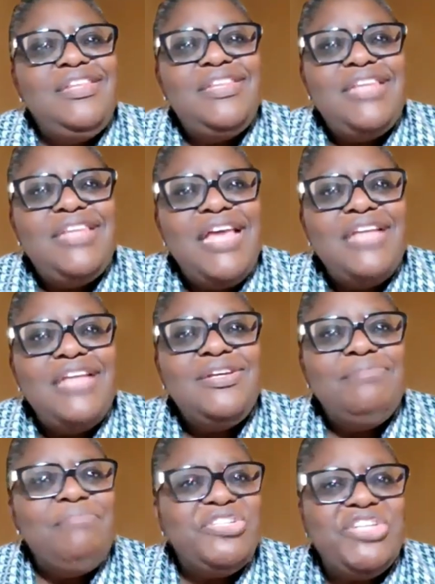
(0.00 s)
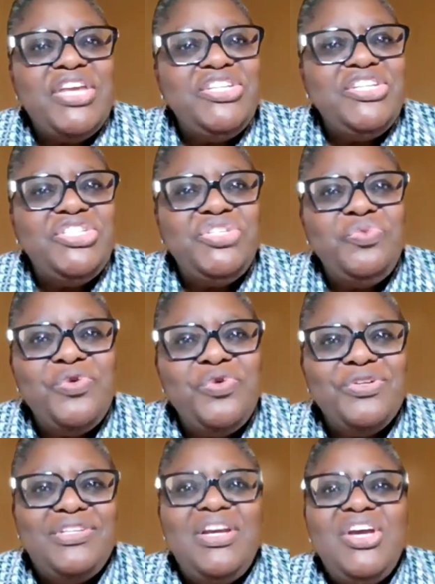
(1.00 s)
in that maternity
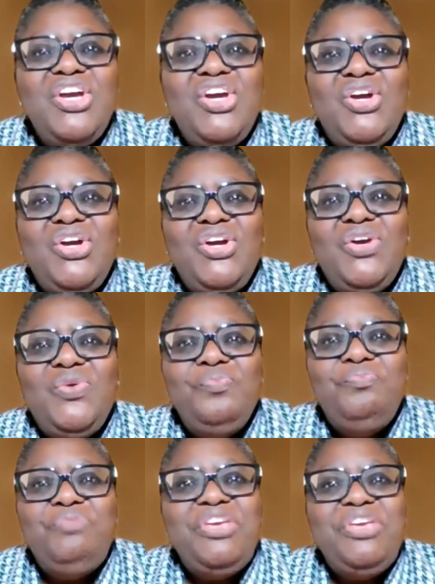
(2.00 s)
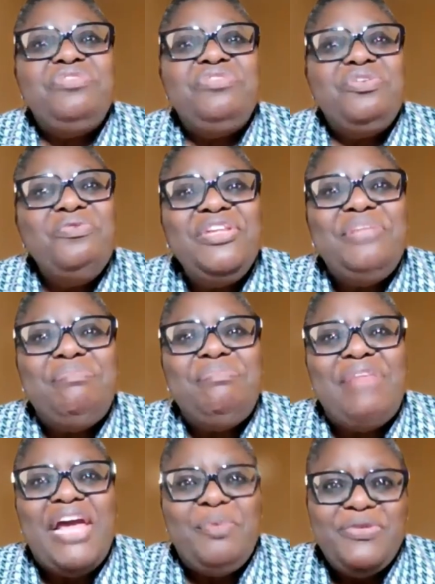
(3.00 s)
ward, being the only
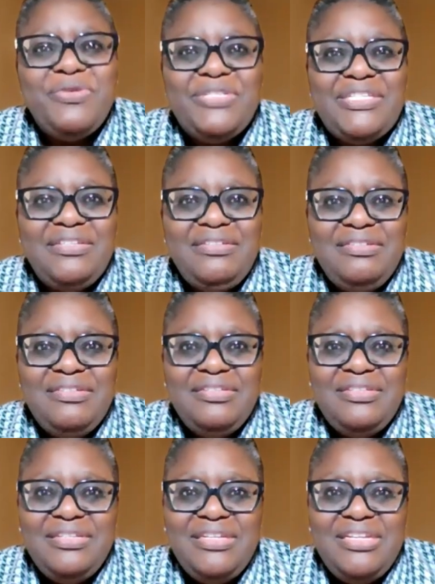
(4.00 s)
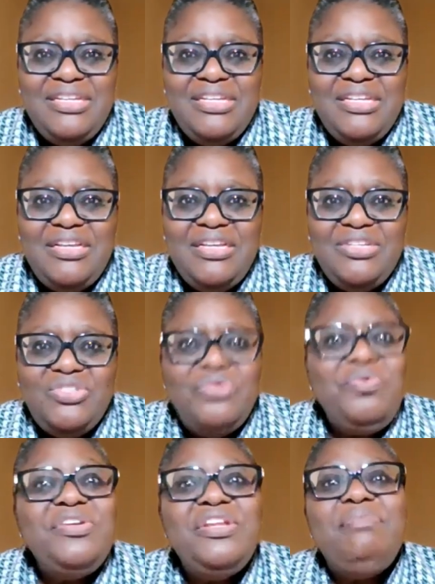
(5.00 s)
Black person
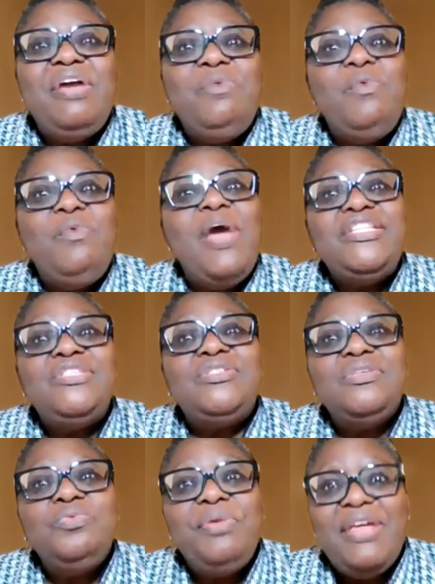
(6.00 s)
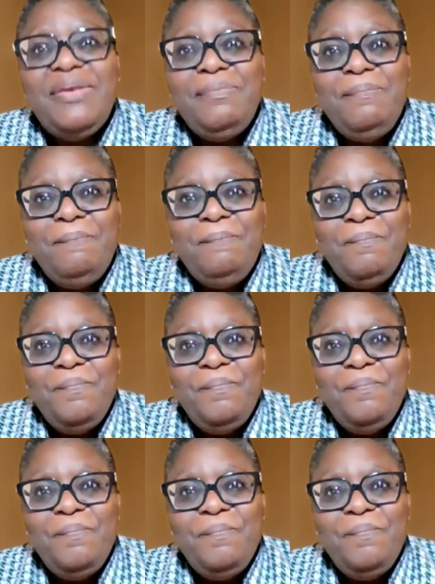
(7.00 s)
surrounded by white women.